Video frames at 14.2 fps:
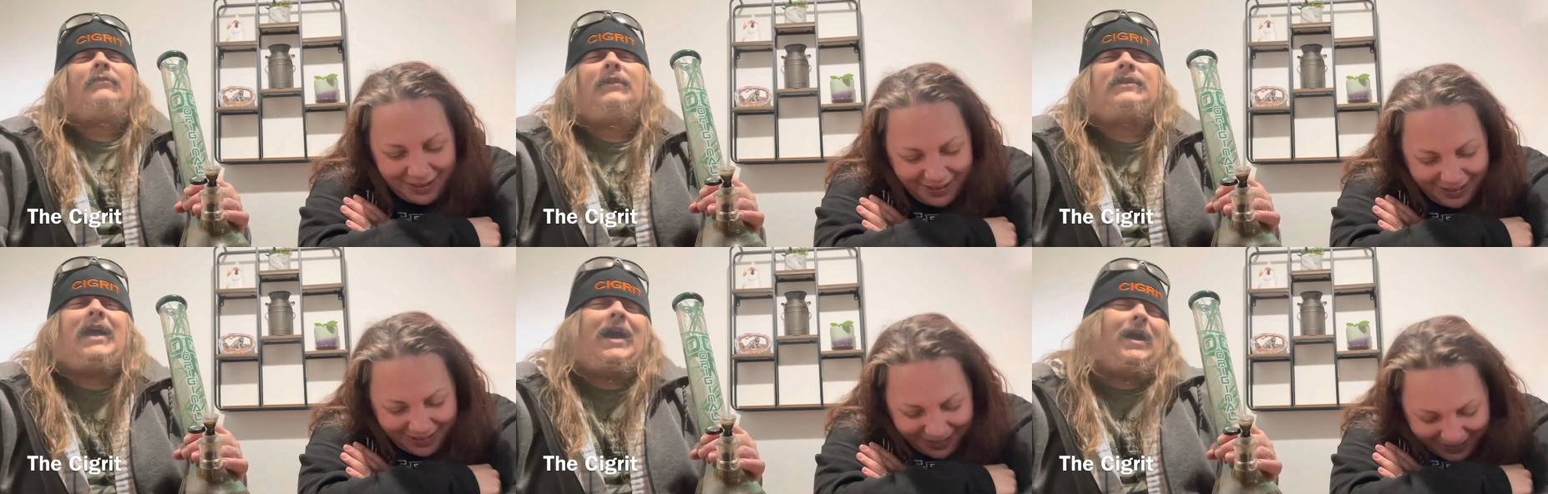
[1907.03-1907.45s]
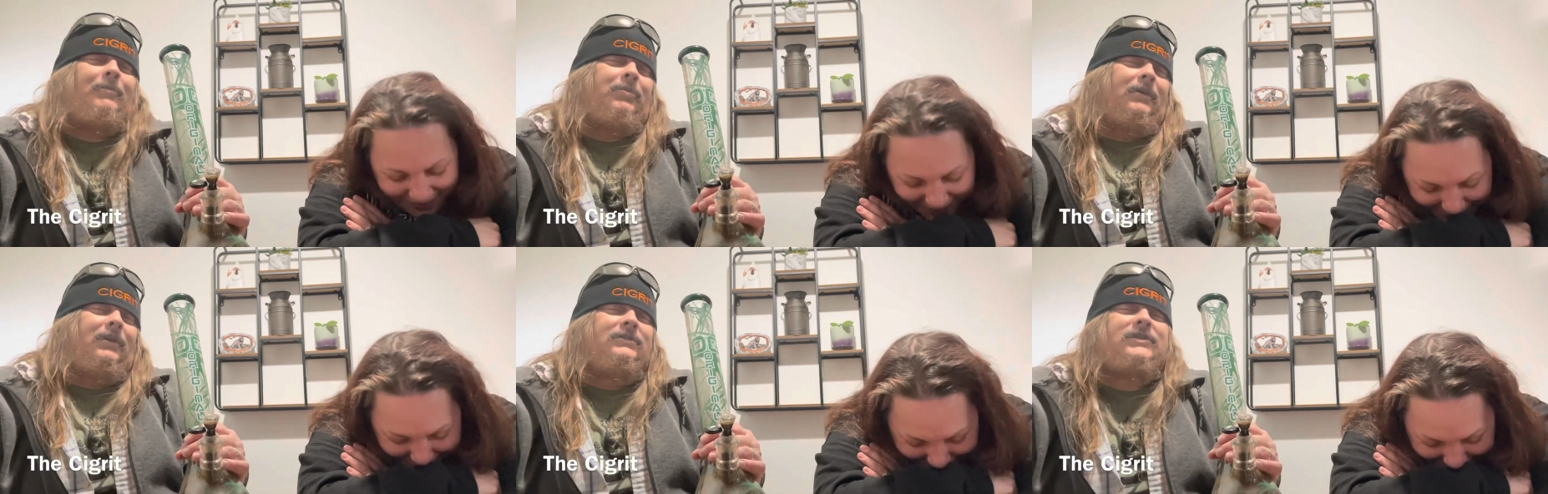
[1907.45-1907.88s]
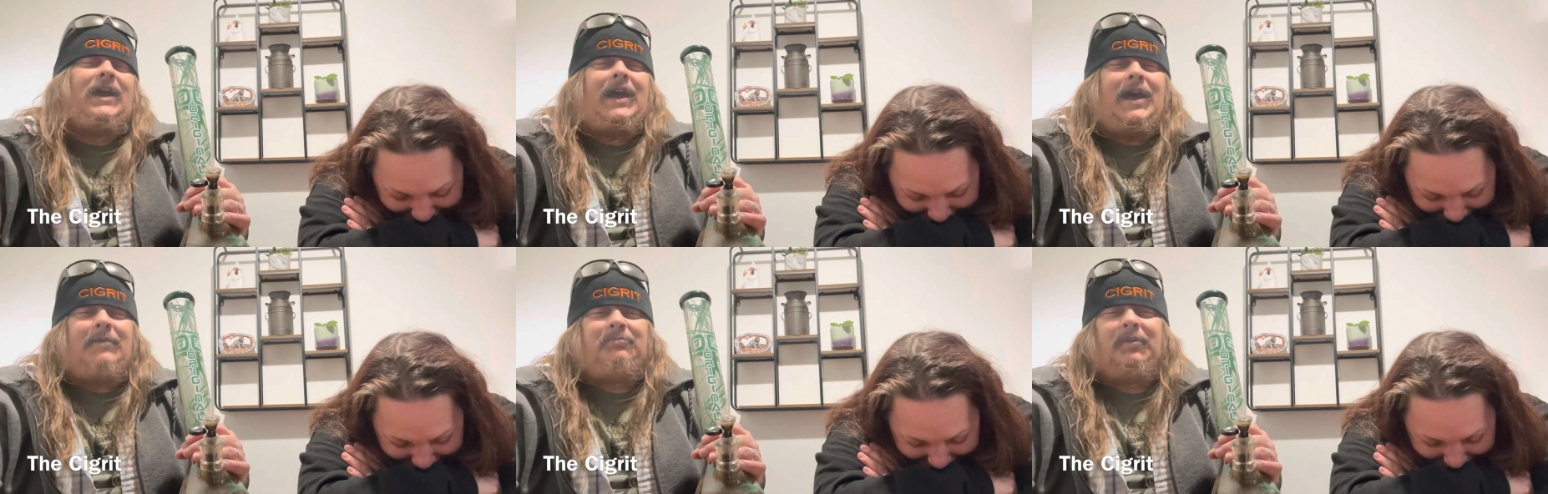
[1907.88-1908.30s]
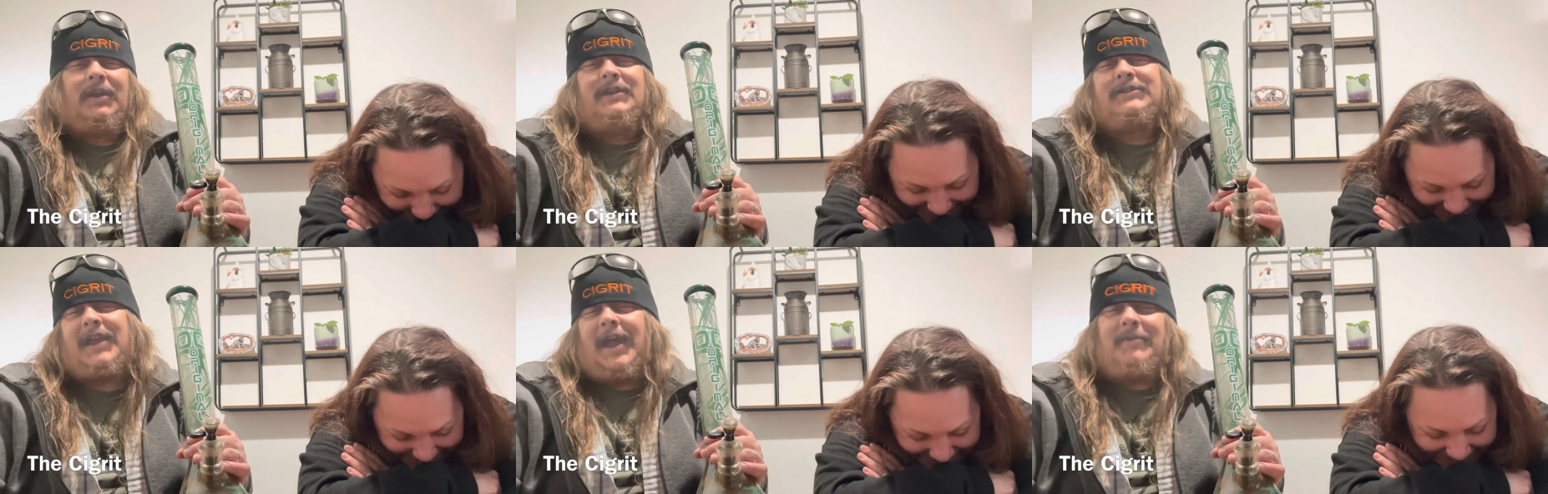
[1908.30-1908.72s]
Speaker 1: tap, tap,
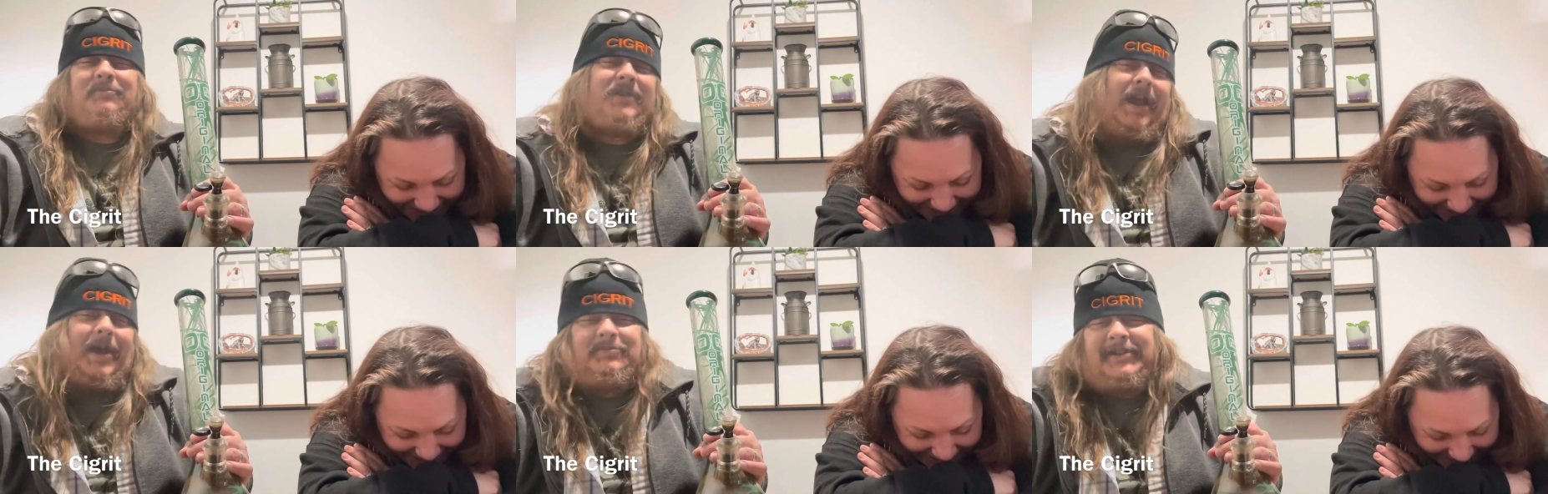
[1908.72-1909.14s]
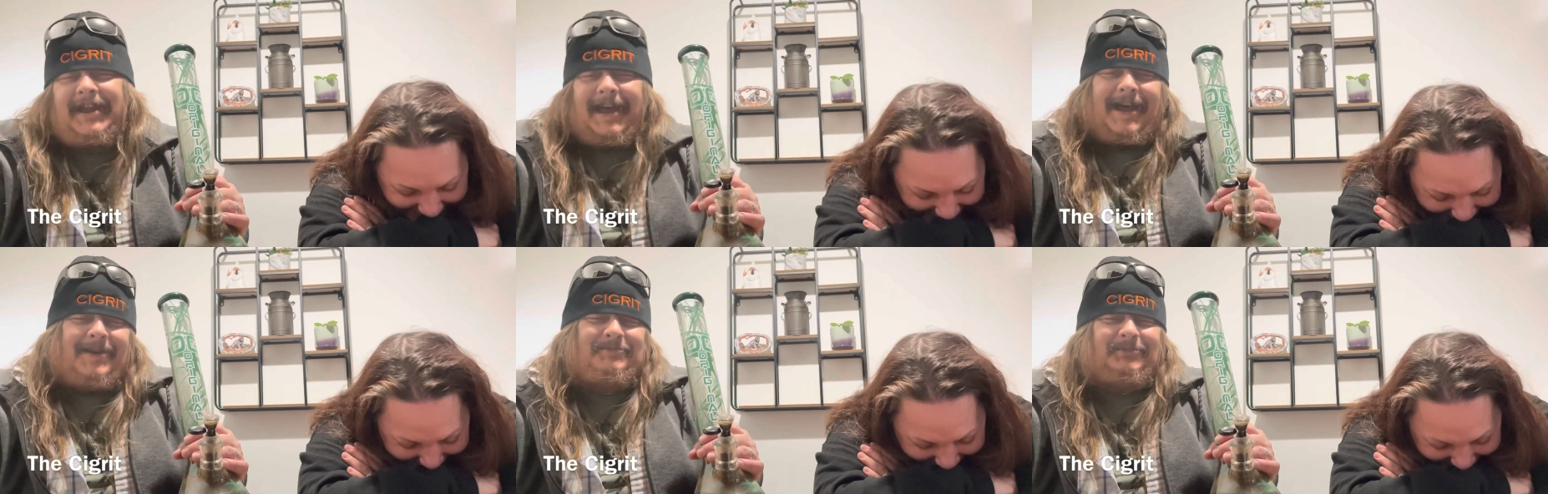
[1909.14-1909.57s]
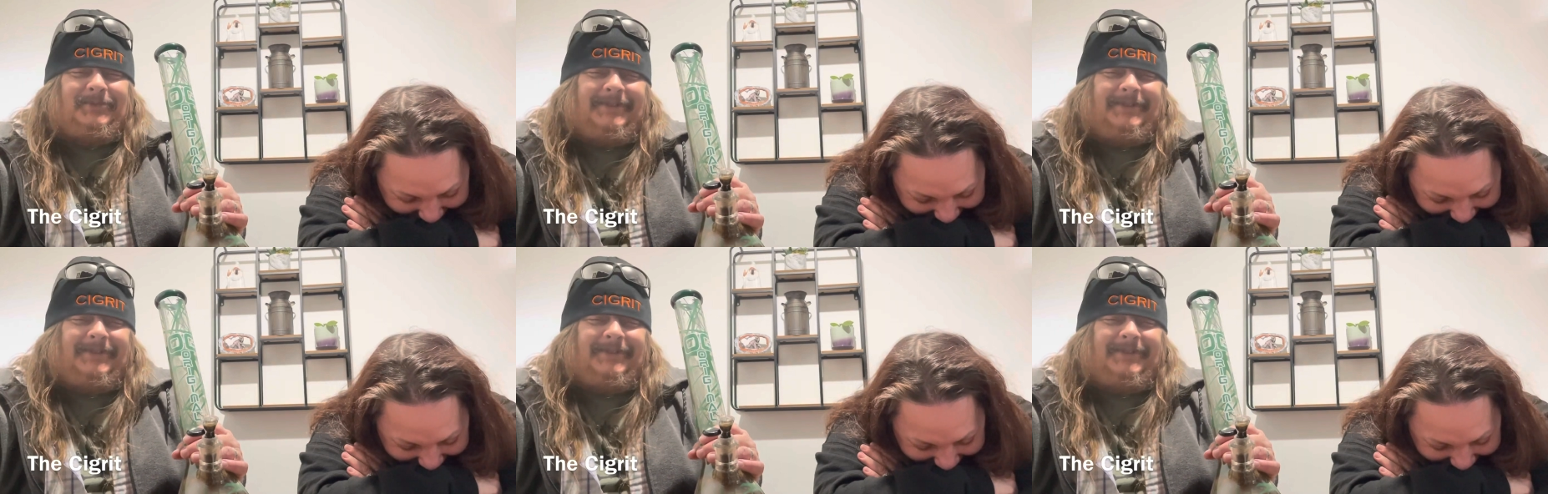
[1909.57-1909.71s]
tap, tap, tap.